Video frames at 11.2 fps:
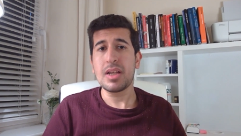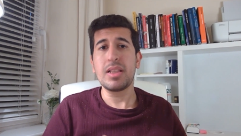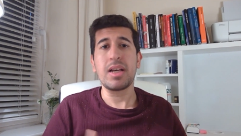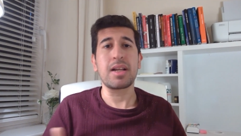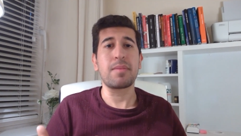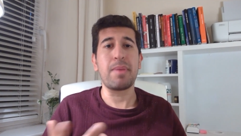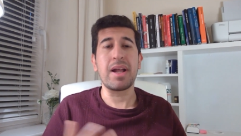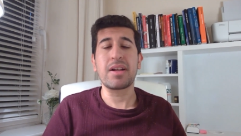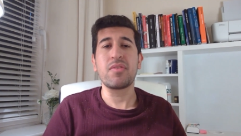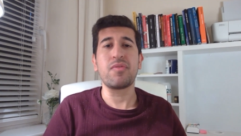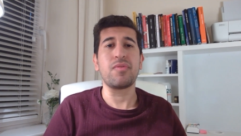like
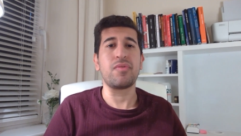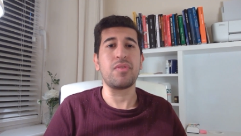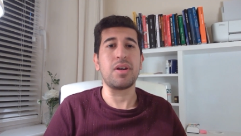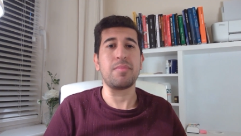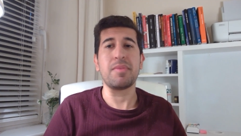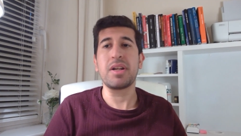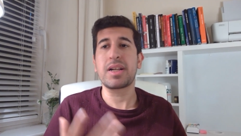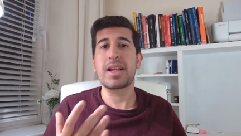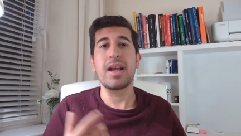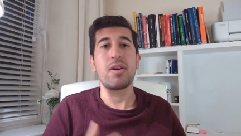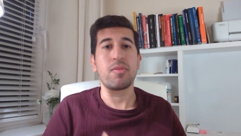Bank of
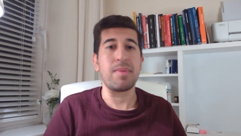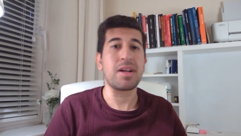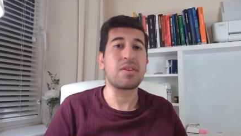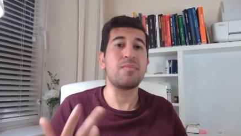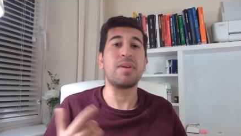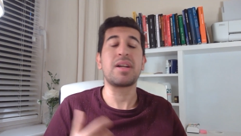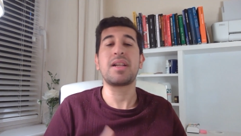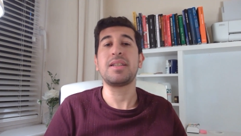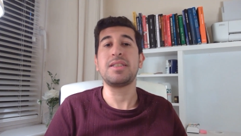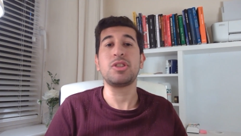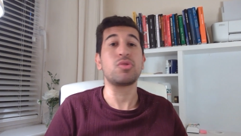America or Bank of
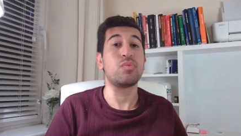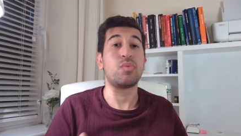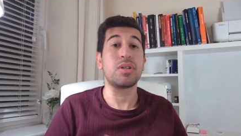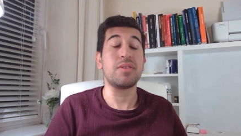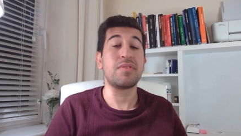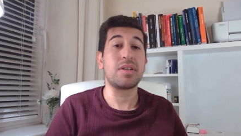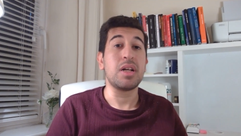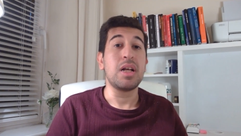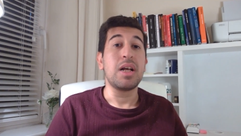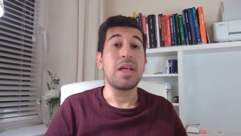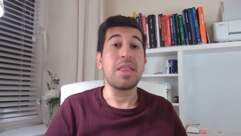Bangladesh or whatever
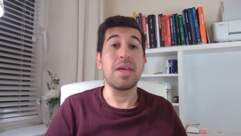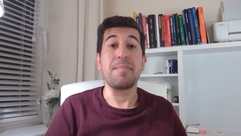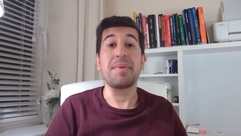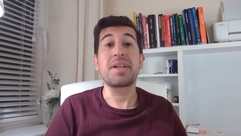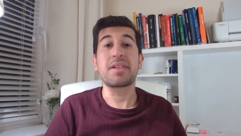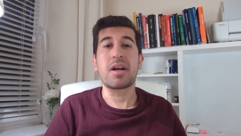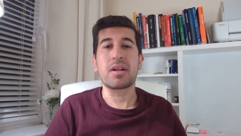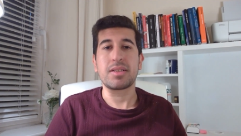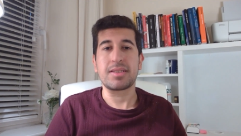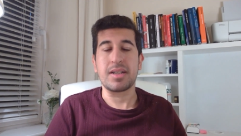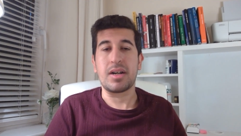the big
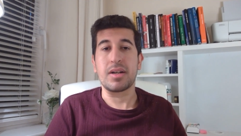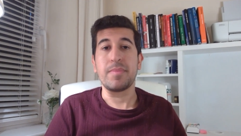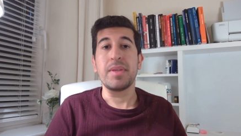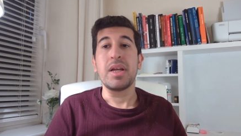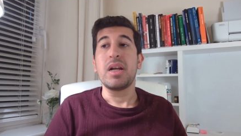targets are